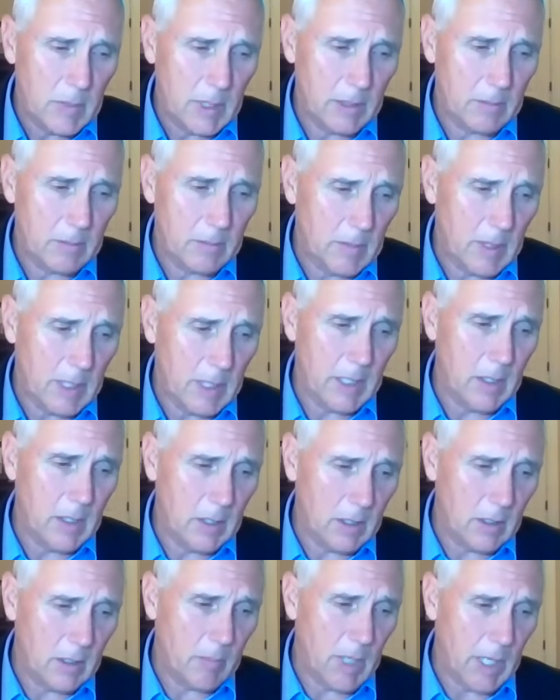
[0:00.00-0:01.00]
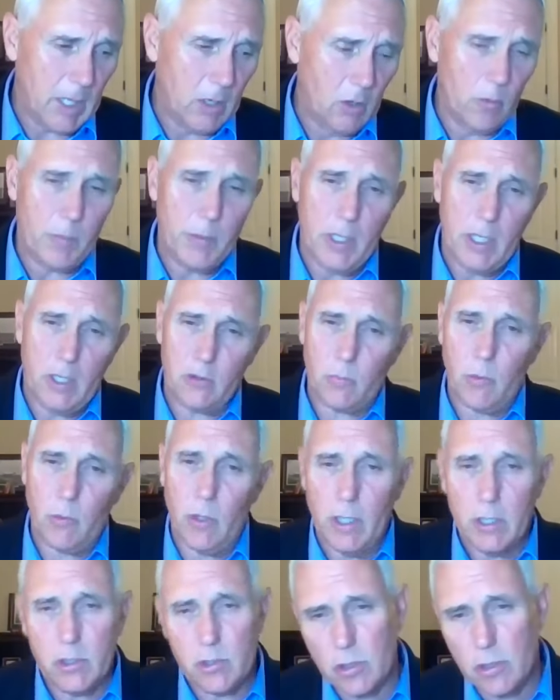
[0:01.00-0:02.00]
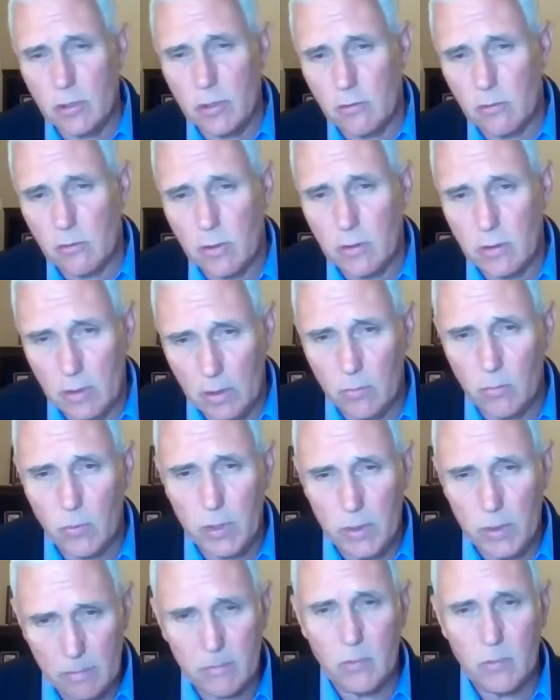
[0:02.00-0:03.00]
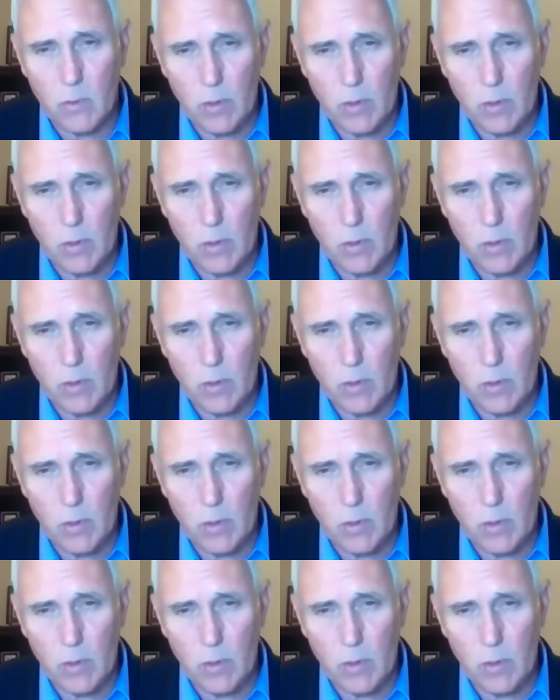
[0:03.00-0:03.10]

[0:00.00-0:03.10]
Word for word: my my my hope and aspiration is that, that we